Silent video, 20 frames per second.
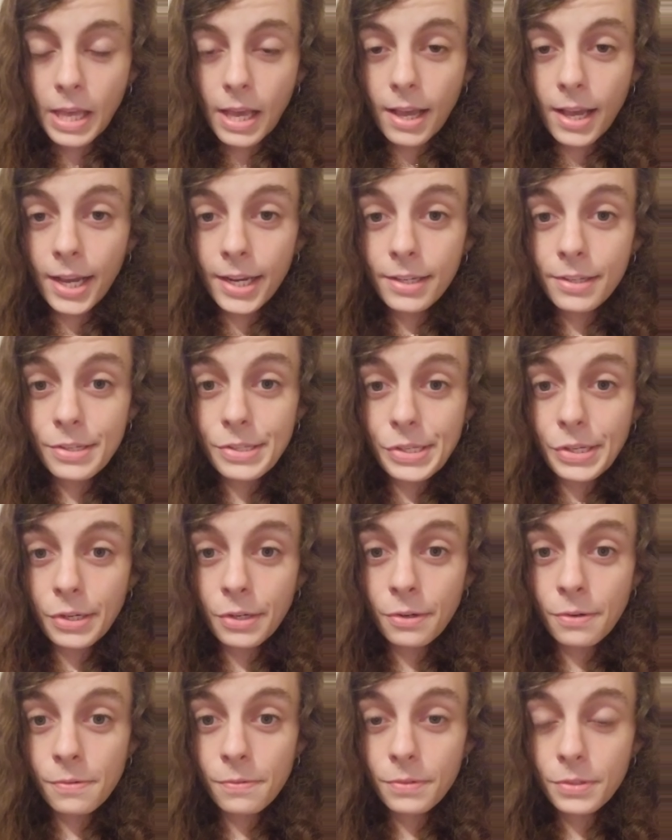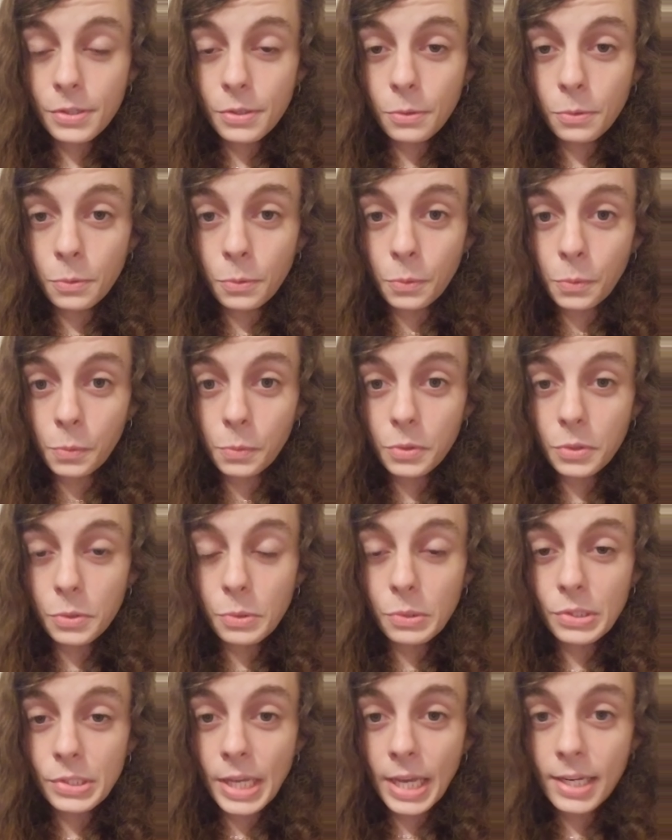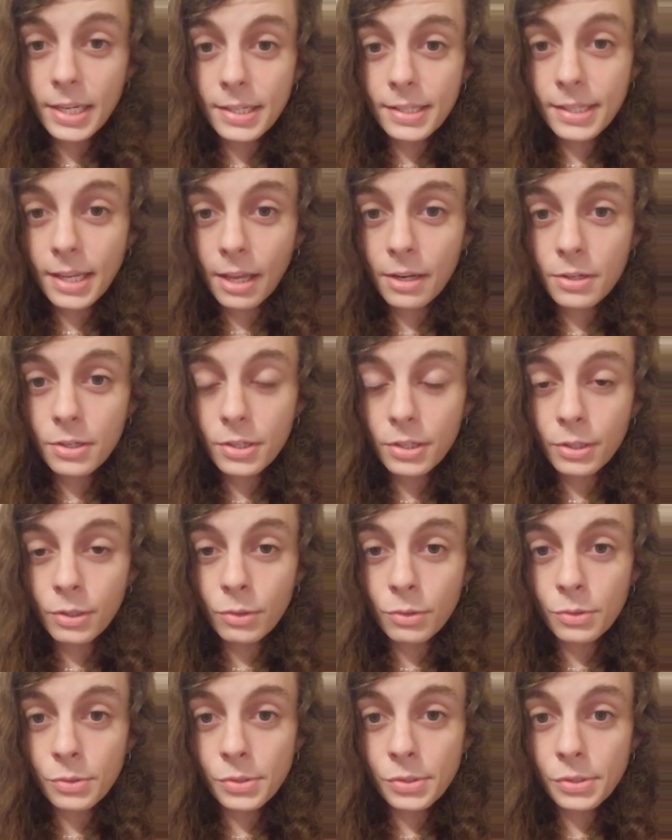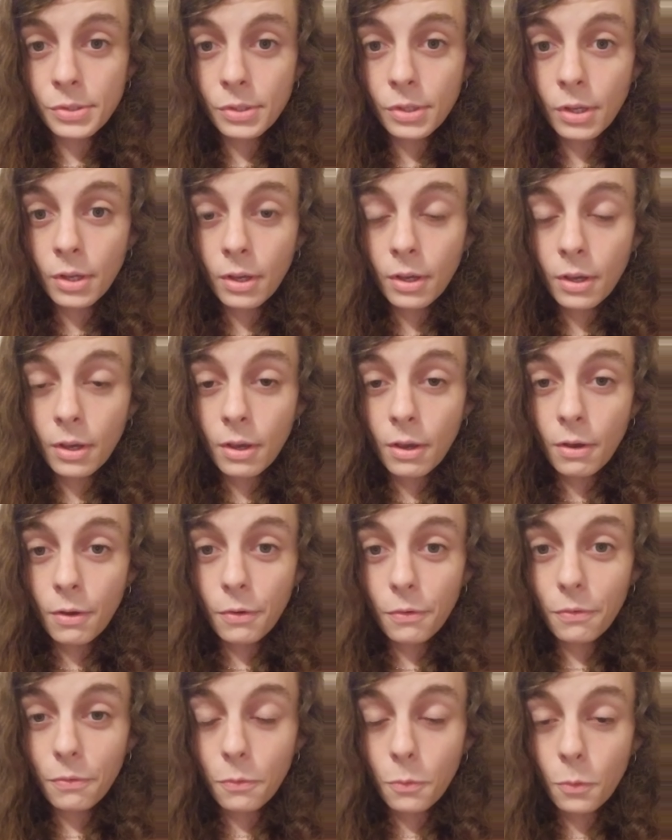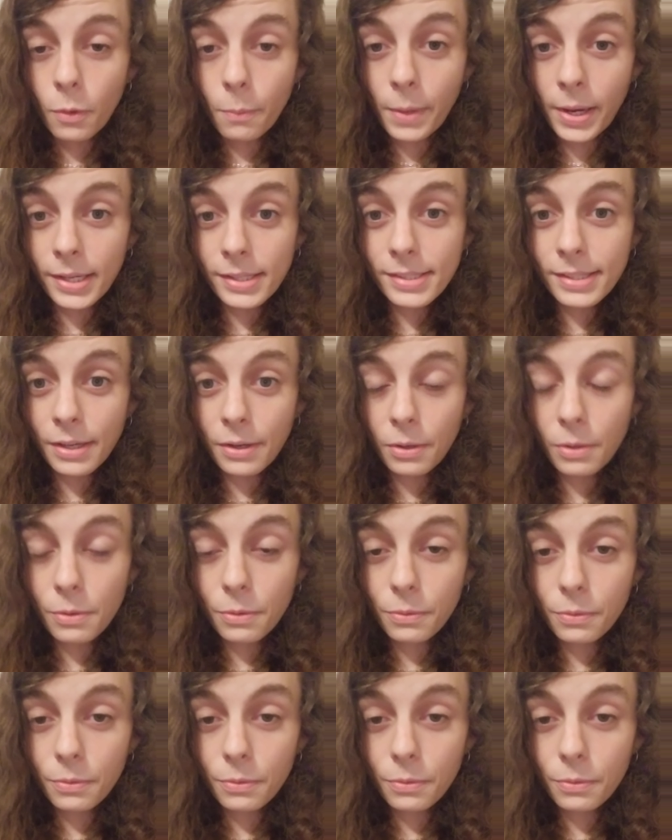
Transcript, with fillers: I deserve to, to set intentions for myself.